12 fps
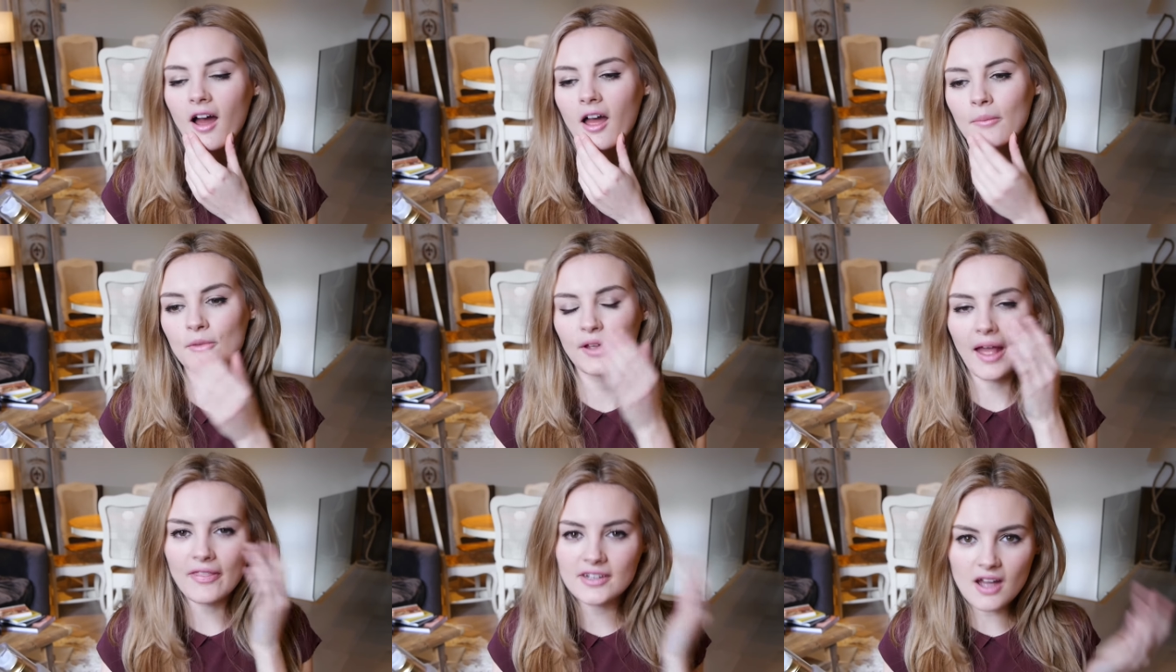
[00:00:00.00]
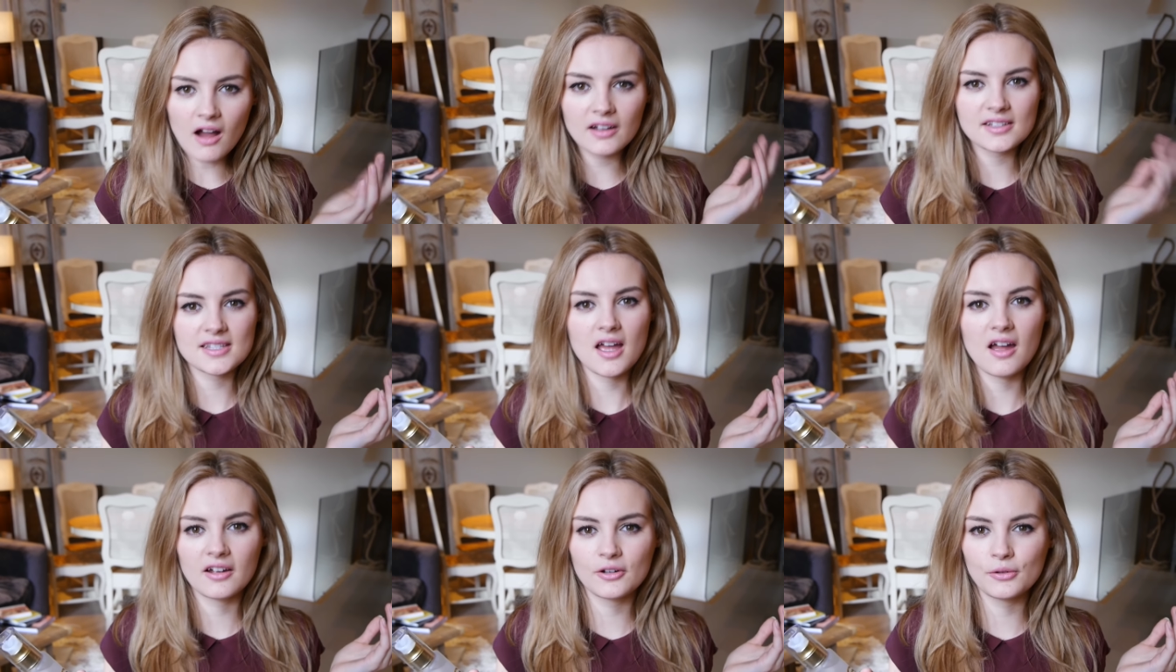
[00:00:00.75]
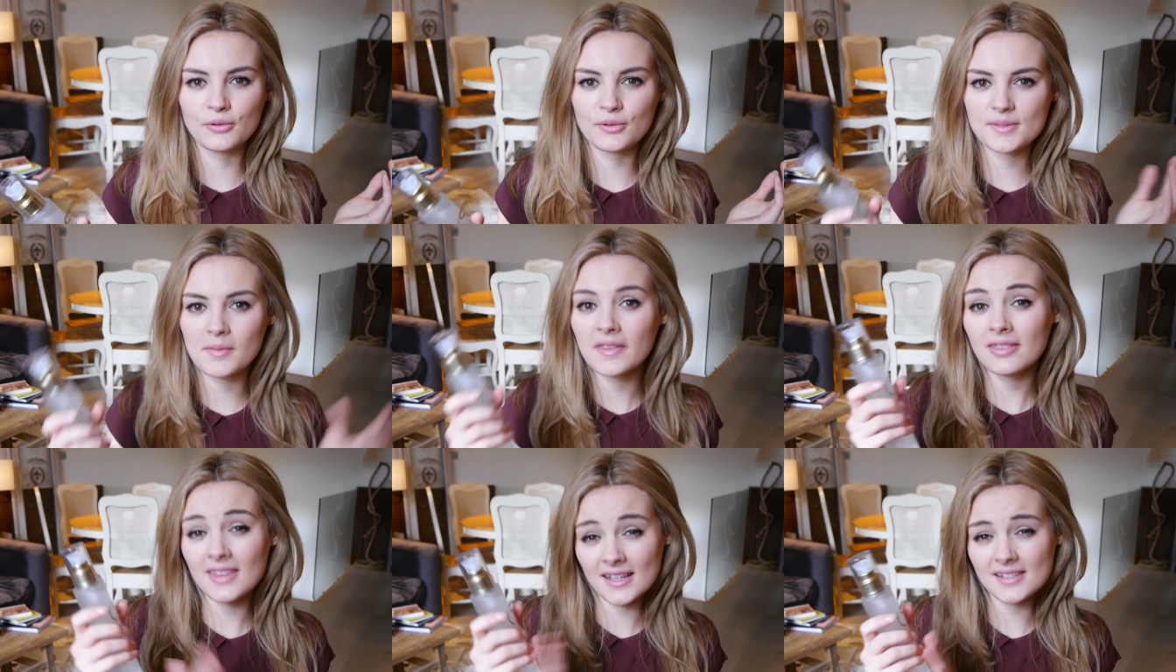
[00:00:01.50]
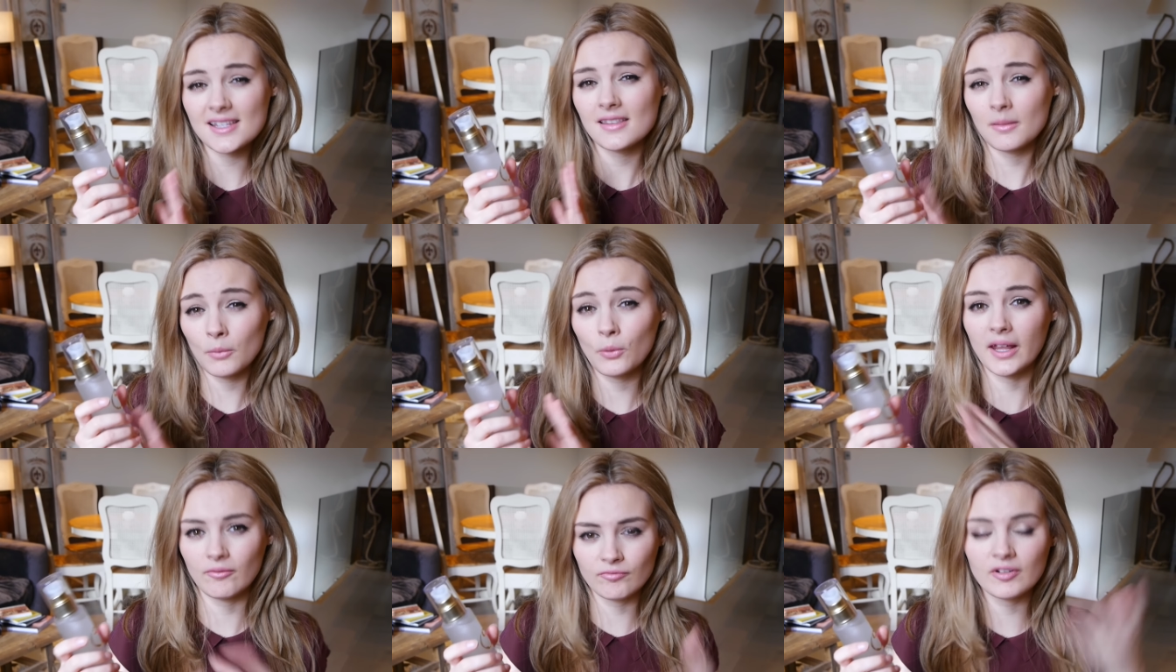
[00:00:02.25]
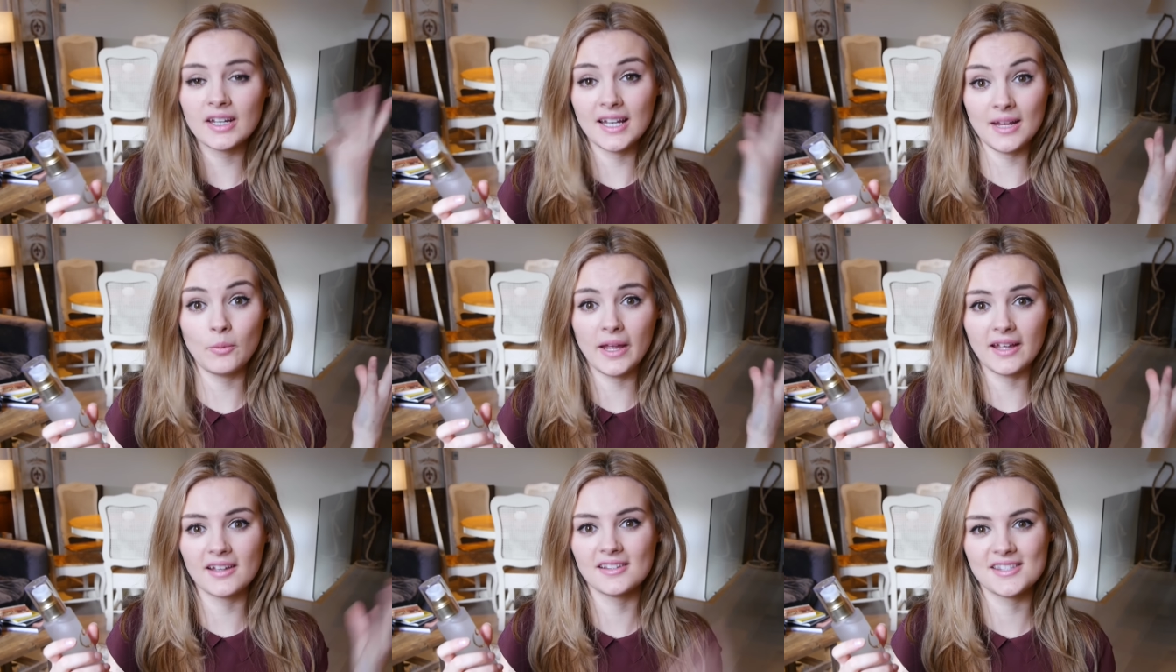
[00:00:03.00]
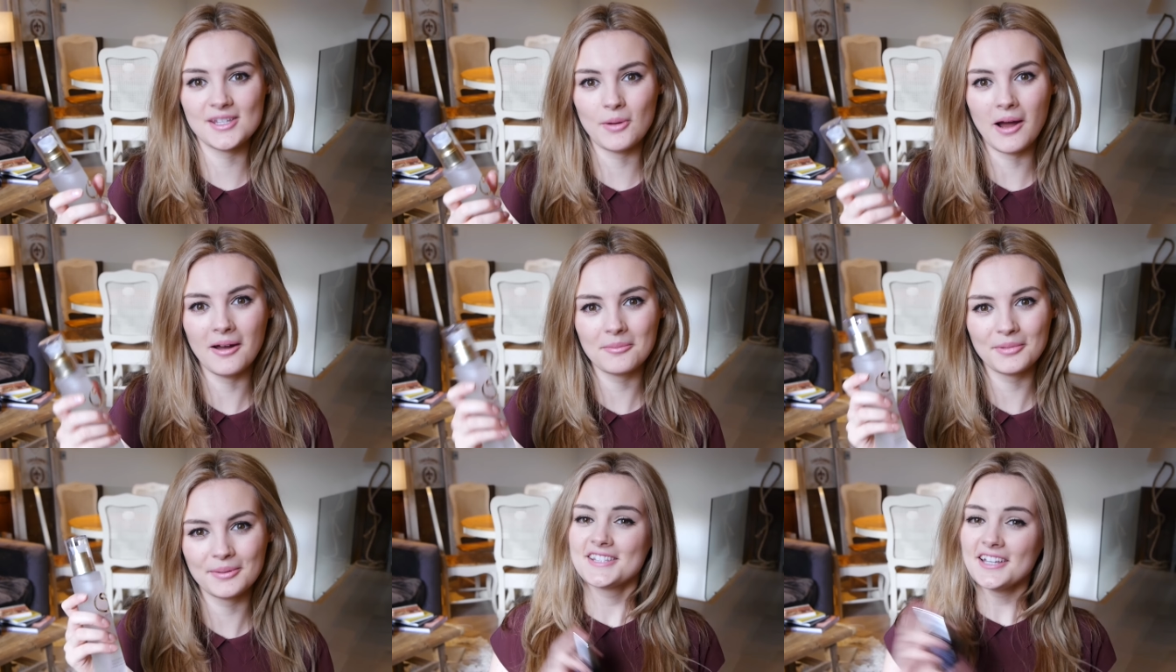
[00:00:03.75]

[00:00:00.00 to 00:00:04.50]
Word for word: um, you get the dark circles, but this in the morning really wakens you up.